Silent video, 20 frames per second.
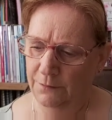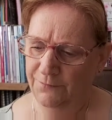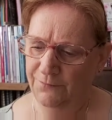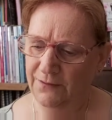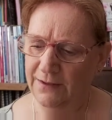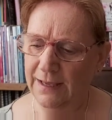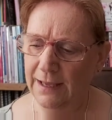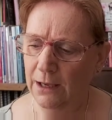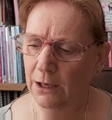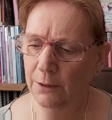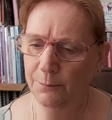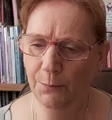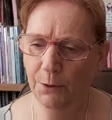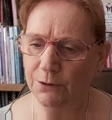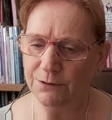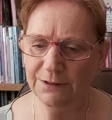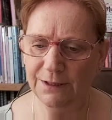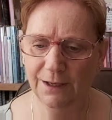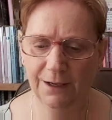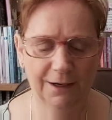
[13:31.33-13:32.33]
forget her
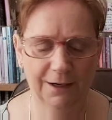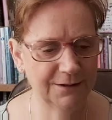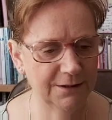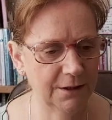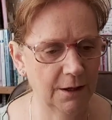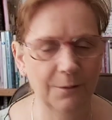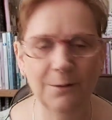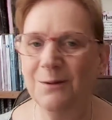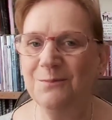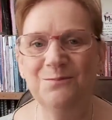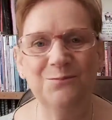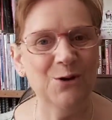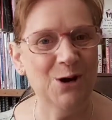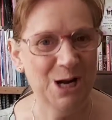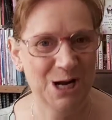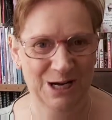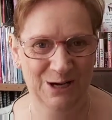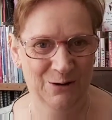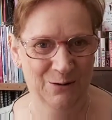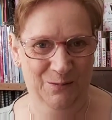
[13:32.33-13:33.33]
podcast. Uh, a
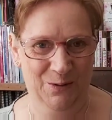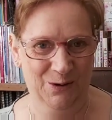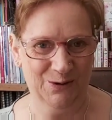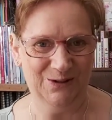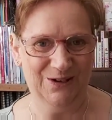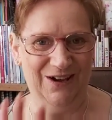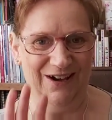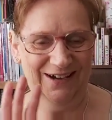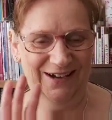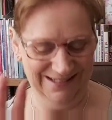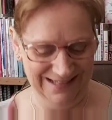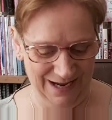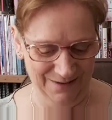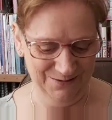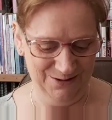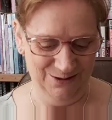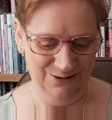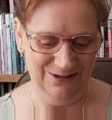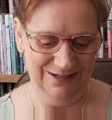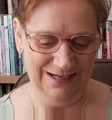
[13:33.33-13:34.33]
brilliant little podcast,
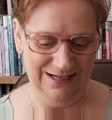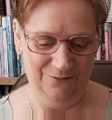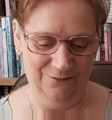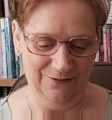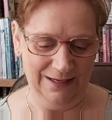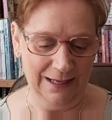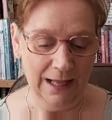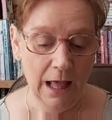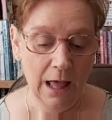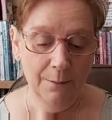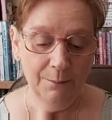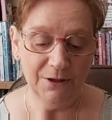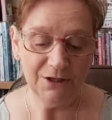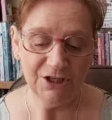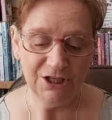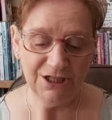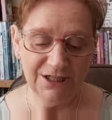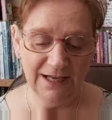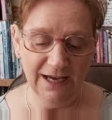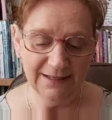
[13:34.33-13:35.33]
absolutely lovely. But
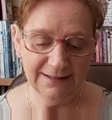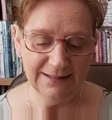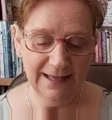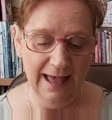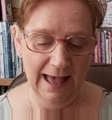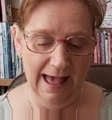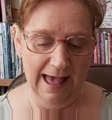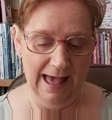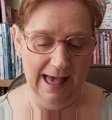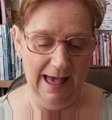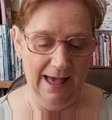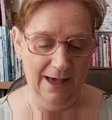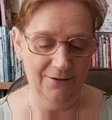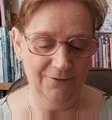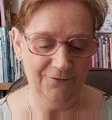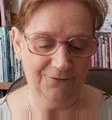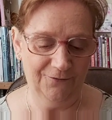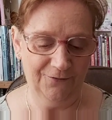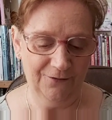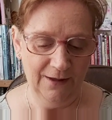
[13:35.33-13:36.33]
she does
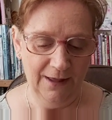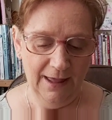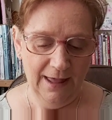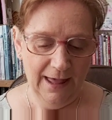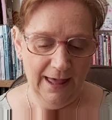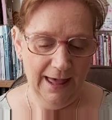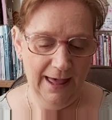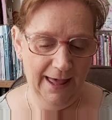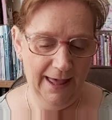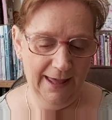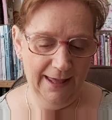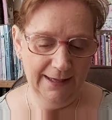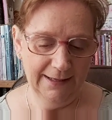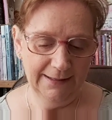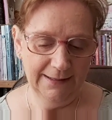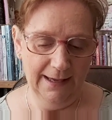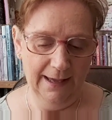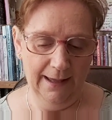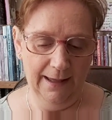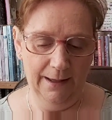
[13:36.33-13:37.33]
have
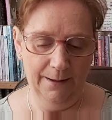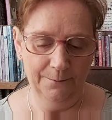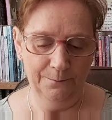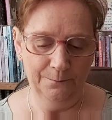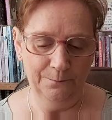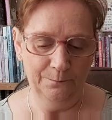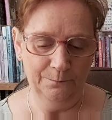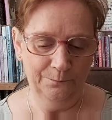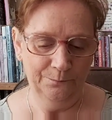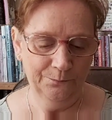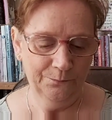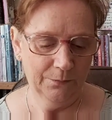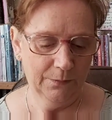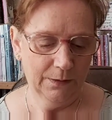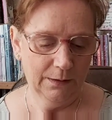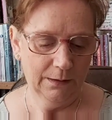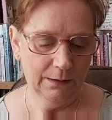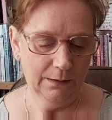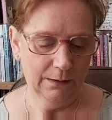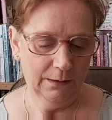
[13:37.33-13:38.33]
a um,
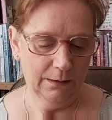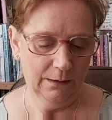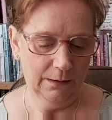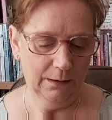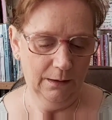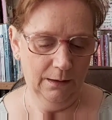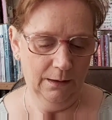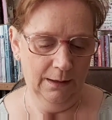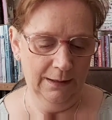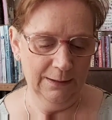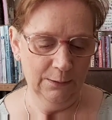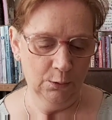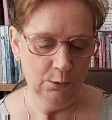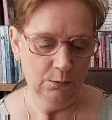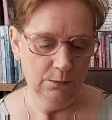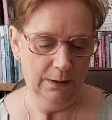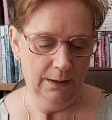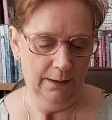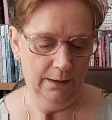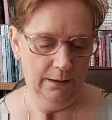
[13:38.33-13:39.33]
a
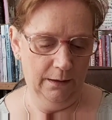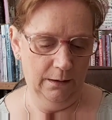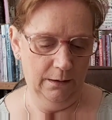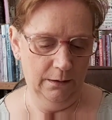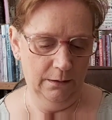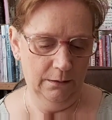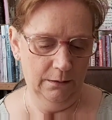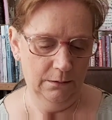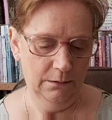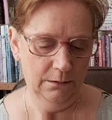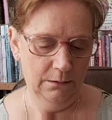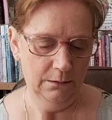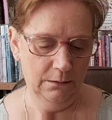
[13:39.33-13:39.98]
little uh,